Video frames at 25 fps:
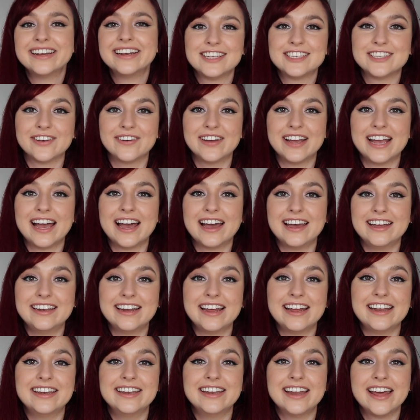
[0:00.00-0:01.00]
So I
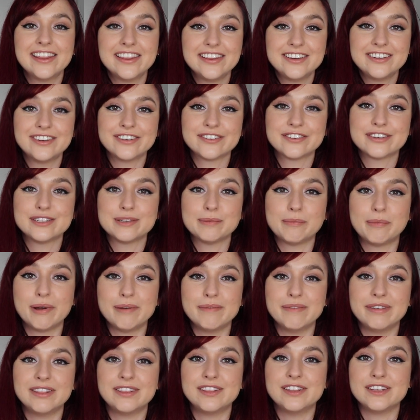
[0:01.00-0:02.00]
had another doctor's
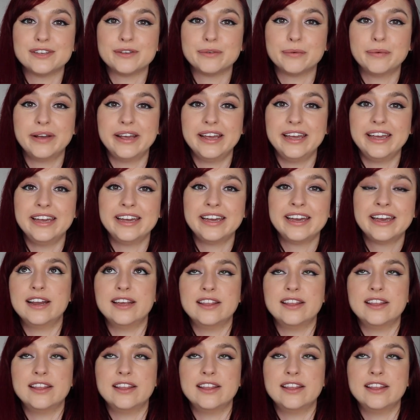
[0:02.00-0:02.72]
appointment this week.